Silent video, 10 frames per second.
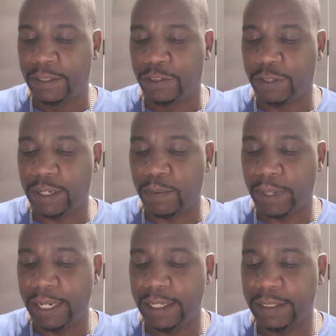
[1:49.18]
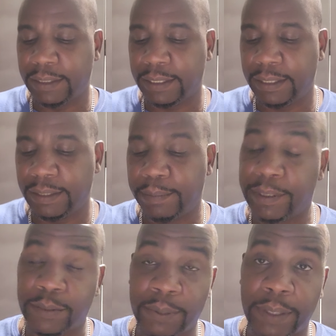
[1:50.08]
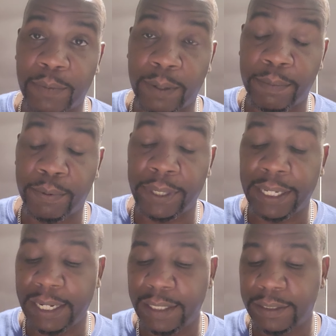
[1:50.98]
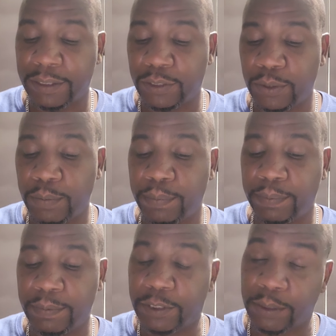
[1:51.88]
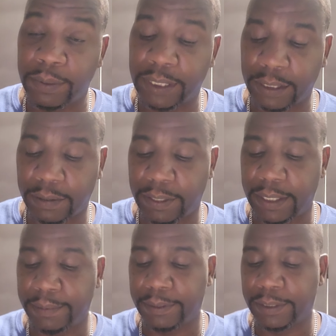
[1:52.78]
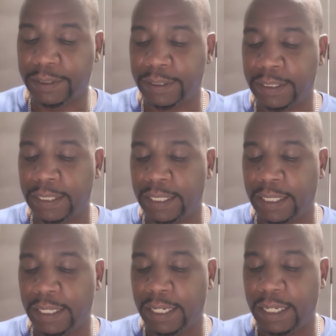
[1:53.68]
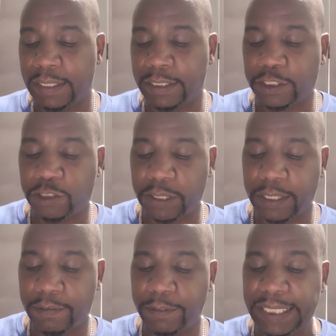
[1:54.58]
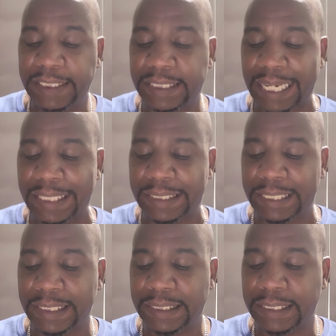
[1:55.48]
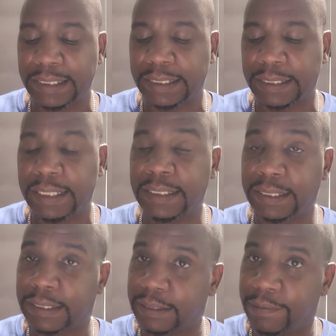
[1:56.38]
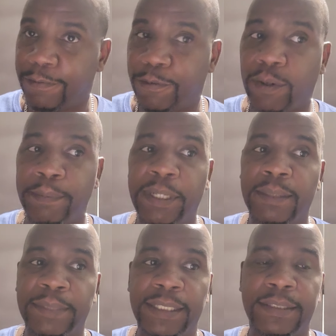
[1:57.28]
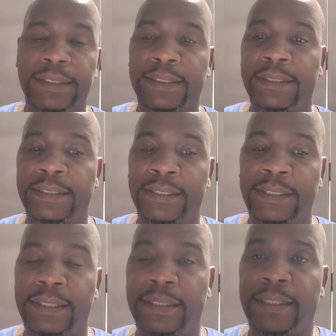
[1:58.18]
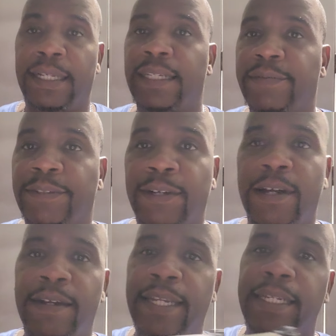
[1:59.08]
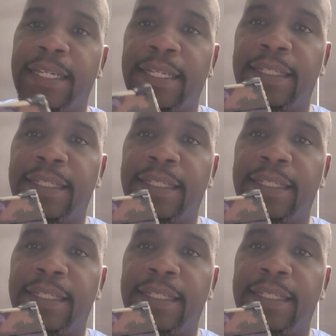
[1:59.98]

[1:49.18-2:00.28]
Trigger weight is either between 1.8 to 2 kilograms, and the trigger reset distance is 4 millimeters. That's for the Ra9.